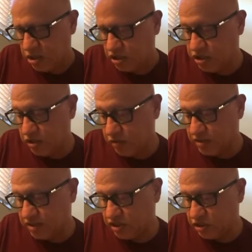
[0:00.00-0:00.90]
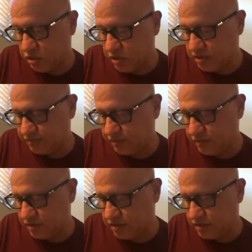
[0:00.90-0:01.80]
She noticed the shards
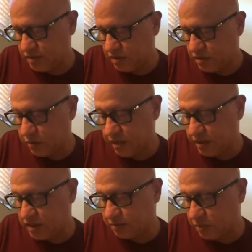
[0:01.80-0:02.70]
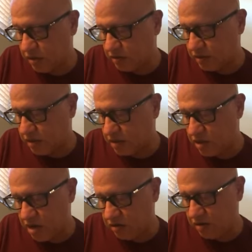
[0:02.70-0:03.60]
first, the way they sparkle on the
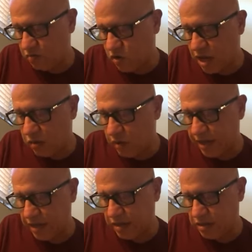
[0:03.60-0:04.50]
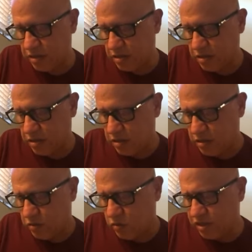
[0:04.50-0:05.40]
concrete walkway.
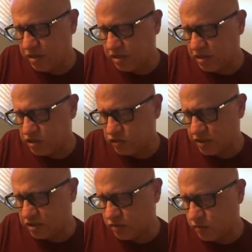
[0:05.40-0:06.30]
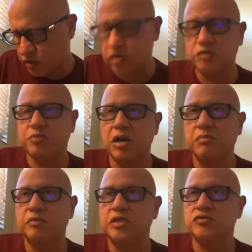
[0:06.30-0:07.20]
One of the construction workers
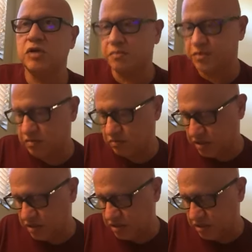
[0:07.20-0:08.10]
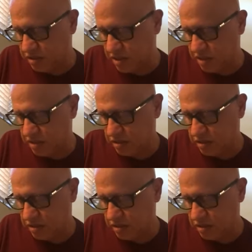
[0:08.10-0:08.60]
probably dropped something, she thought.